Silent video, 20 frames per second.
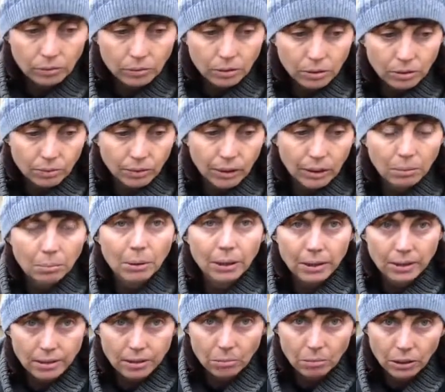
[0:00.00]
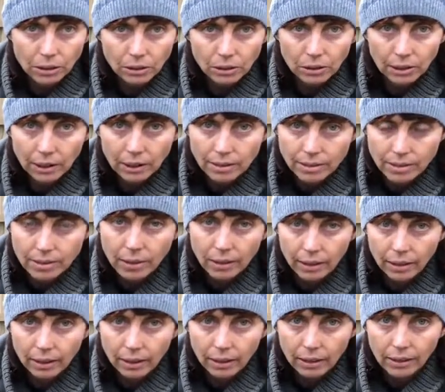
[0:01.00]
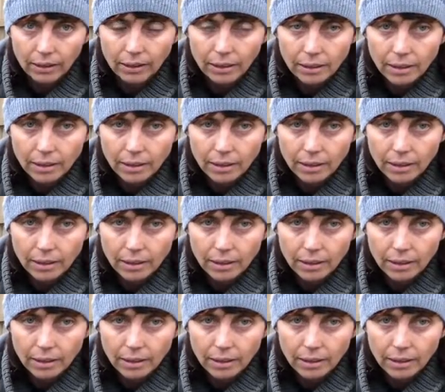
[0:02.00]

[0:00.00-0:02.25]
development as the ones on the other side are.